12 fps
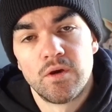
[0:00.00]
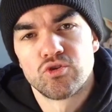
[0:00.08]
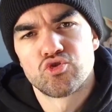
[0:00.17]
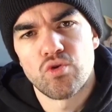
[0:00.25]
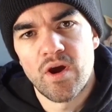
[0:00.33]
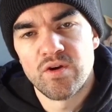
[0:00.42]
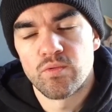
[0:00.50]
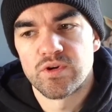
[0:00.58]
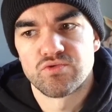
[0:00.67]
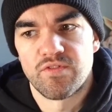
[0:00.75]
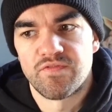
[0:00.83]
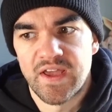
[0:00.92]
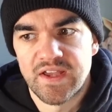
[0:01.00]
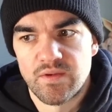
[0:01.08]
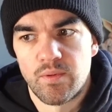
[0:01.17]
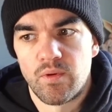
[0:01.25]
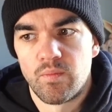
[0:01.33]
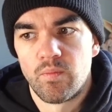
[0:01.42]
try and always reflect
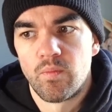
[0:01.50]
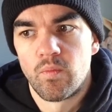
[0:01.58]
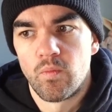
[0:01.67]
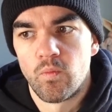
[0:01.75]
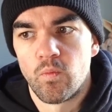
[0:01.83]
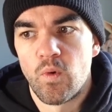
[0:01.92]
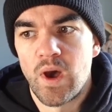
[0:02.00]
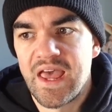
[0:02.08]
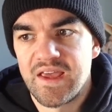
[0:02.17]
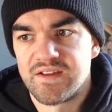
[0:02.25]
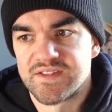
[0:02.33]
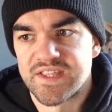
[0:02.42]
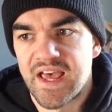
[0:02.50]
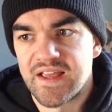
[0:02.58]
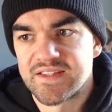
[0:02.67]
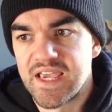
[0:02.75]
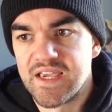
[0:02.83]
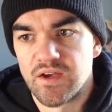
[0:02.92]
upon where does
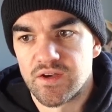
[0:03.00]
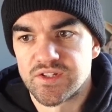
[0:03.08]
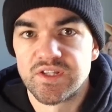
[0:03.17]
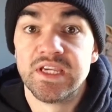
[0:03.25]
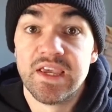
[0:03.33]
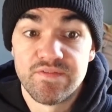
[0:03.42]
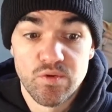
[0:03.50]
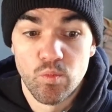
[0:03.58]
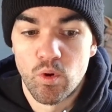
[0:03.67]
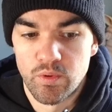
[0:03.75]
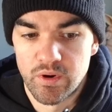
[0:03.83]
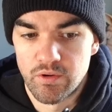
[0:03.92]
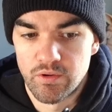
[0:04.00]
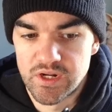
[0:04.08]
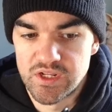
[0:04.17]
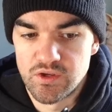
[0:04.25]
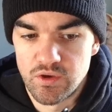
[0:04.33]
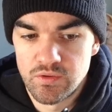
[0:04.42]
that take us given what we
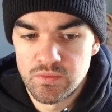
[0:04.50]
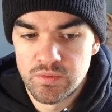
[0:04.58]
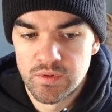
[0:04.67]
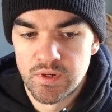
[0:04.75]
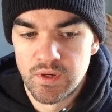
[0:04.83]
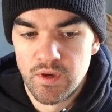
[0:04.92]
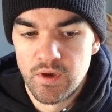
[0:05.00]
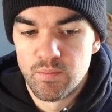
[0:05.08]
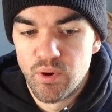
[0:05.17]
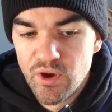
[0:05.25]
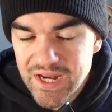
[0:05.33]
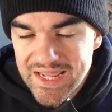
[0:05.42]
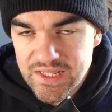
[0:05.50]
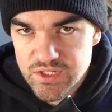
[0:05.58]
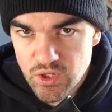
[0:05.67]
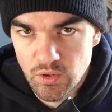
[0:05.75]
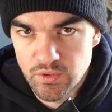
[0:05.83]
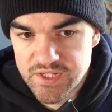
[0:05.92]
already knew, put it into
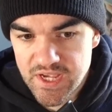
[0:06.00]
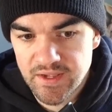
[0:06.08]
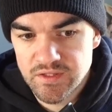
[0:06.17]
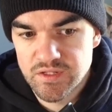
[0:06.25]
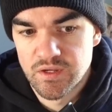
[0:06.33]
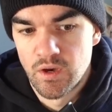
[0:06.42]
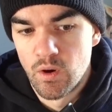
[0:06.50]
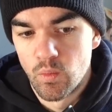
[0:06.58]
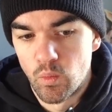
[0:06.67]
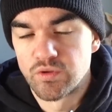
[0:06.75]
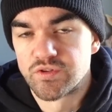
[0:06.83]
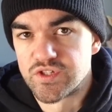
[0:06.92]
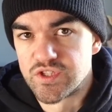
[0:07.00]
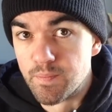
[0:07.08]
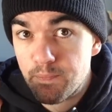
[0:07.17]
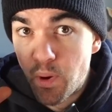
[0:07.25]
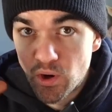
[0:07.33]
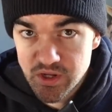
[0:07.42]
context. What does the
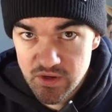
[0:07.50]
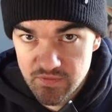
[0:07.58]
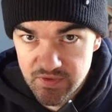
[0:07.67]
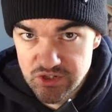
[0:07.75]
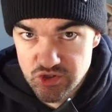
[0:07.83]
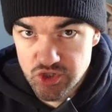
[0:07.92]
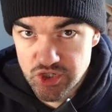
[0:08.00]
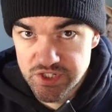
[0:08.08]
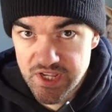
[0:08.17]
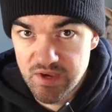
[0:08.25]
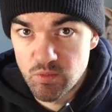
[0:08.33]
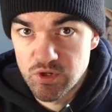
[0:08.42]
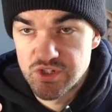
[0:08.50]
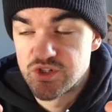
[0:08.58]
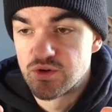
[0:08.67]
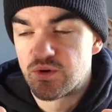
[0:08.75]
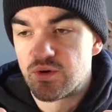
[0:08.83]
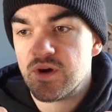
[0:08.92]
body of literature say? What does
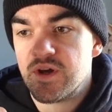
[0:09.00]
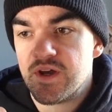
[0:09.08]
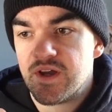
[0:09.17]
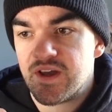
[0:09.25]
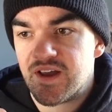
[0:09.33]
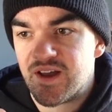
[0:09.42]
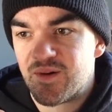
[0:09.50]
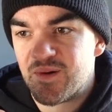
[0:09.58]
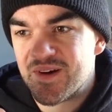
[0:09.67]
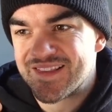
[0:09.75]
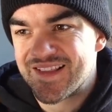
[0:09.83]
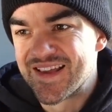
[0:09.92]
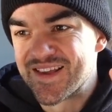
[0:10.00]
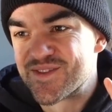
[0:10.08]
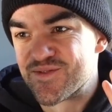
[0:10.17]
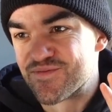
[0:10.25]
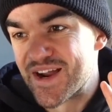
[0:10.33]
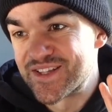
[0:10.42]
your uh, like
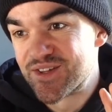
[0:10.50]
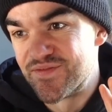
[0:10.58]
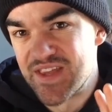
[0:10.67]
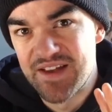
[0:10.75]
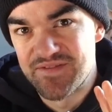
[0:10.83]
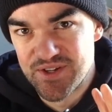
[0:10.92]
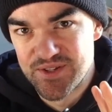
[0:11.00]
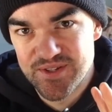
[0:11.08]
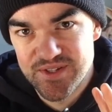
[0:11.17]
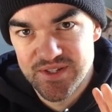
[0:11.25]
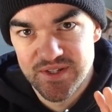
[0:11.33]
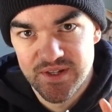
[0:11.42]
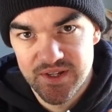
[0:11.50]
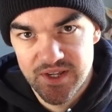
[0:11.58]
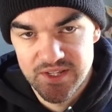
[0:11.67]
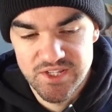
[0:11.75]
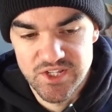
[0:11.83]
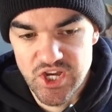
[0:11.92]
the rest of the evidence
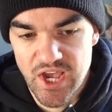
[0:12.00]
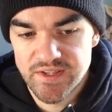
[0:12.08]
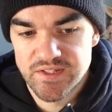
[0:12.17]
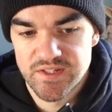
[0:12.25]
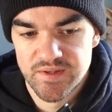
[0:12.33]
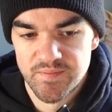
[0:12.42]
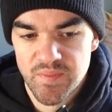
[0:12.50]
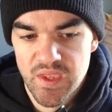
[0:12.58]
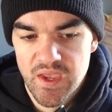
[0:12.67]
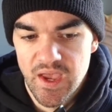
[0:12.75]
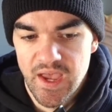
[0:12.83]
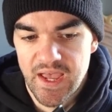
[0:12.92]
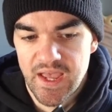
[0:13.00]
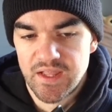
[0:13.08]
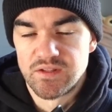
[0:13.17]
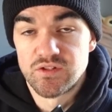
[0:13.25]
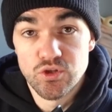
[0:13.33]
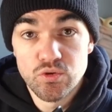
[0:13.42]
uh, suggest
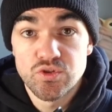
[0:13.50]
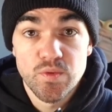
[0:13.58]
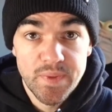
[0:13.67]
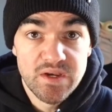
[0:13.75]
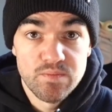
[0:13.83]
and use the bead